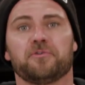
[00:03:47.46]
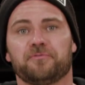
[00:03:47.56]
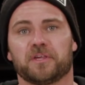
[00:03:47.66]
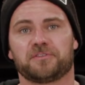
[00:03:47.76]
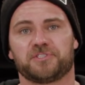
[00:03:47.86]
new
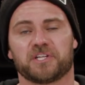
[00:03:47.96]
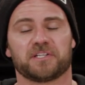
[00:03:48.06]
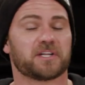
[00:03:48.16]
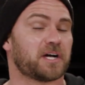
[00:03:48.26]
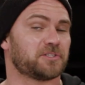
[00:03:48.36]
fifth
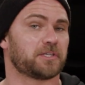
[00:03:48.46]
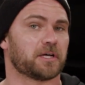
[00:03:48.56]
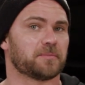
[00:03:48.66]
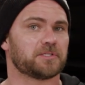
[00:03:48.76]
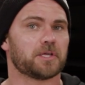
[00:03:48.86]
gen Dodge
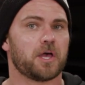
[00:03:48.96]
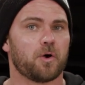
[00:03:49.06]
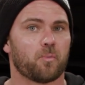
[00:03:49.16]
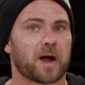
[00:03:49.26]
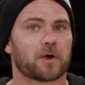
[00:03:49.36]
Cummins,
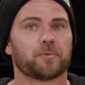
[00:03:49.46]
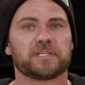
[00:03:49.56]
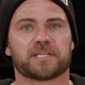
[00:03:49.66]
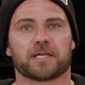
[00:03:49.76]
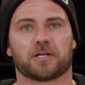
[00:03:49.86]
why are
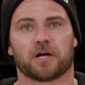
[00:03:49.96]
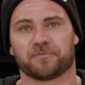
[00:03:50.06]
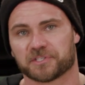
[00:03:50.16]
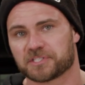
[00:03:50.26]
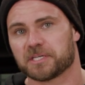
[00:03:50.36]
we taking
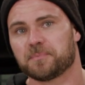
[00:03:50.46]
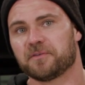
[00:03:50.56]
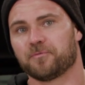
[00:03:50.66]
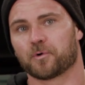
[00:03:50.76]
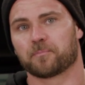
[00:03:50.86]
off the C
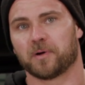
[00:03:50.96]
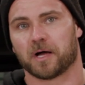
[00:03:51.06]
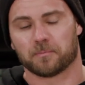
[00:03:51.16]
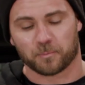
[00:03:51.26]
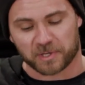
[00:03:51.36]
P four
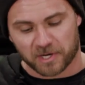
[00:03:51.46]
pump?